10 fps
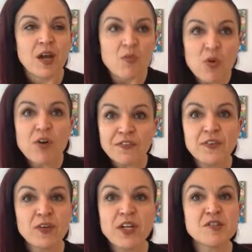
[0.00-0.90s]
And we're a
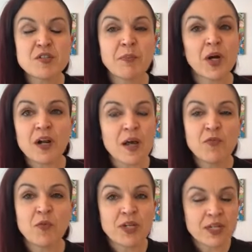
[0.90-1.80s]
few years apart. I'm
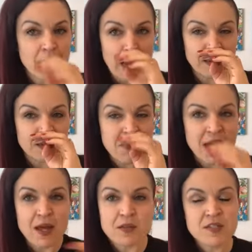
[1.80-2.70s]
49 and
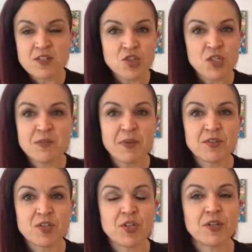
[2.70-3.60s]
my eldest is just
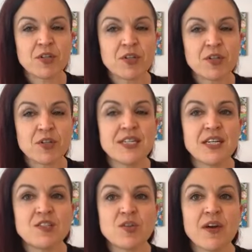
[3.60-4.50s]
about to turn
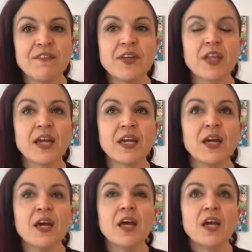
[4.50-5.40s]
16. So I feel like,
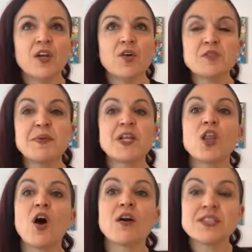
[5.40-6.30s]
it's been a
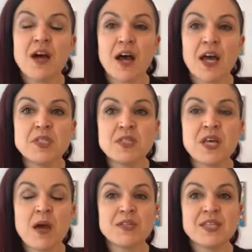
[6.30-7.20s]
long time
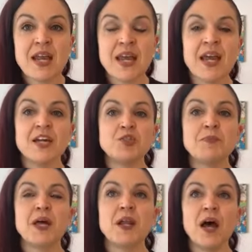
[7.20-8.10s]
since I was that age,
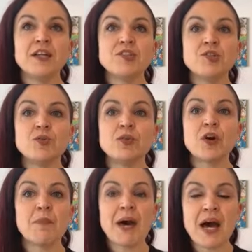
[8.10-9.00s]
but I do
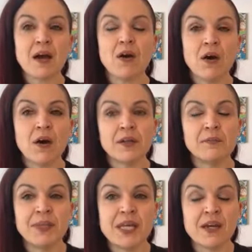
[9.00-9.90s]
look back
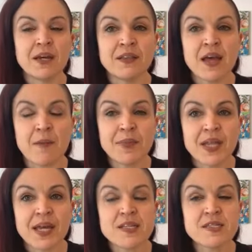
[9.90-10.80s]
on being in that
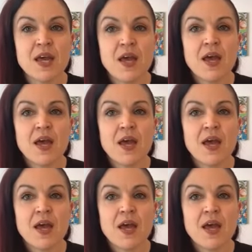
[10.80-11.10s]
place.